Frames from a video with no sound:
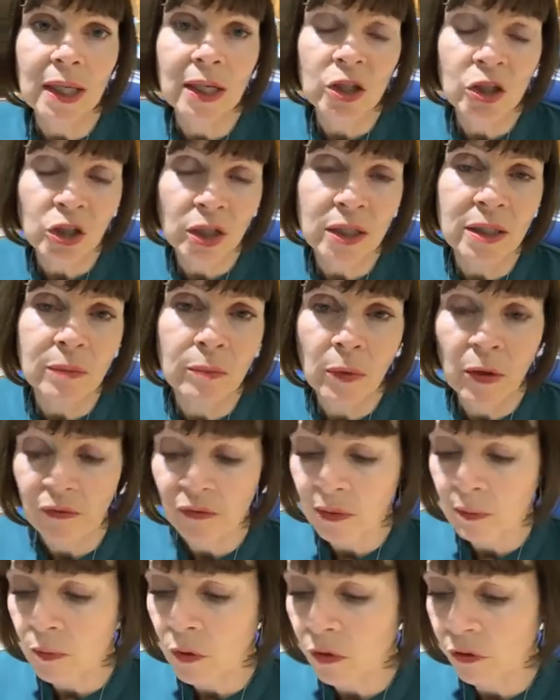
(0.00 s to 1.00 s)
and just
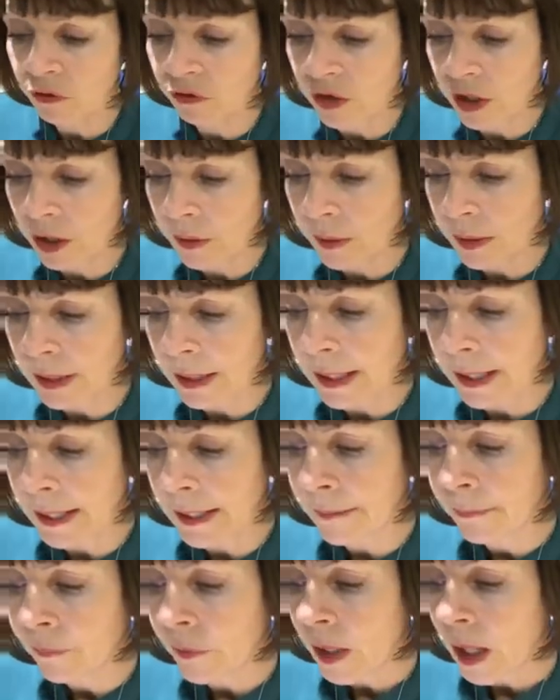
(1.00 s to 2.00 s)
moving more frequently.